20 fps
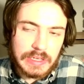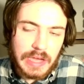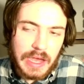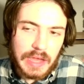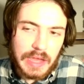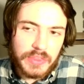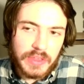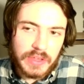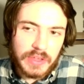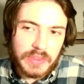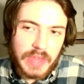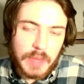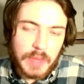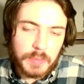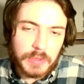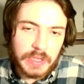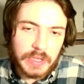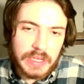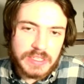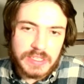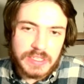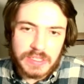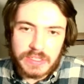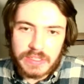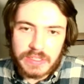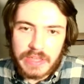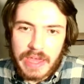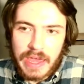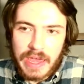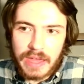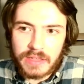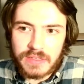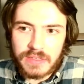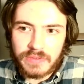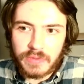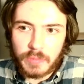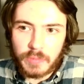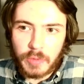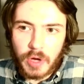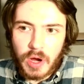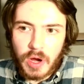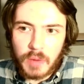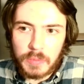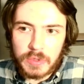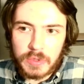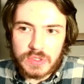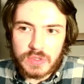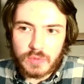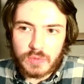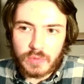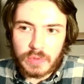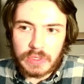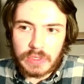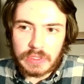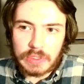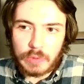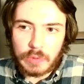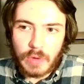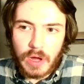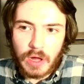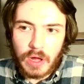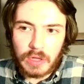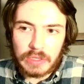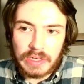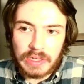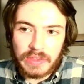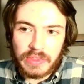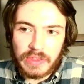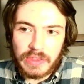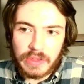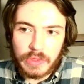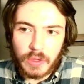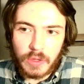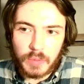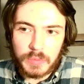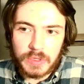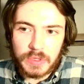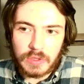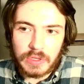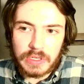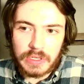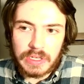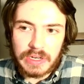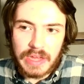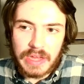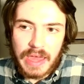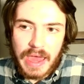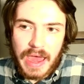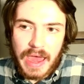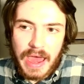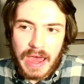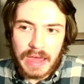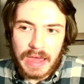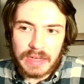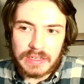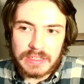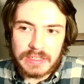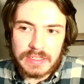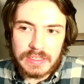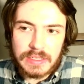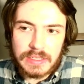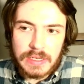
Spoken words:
I think that plays into the hands of the Bombers really well, and I think they'll be looking at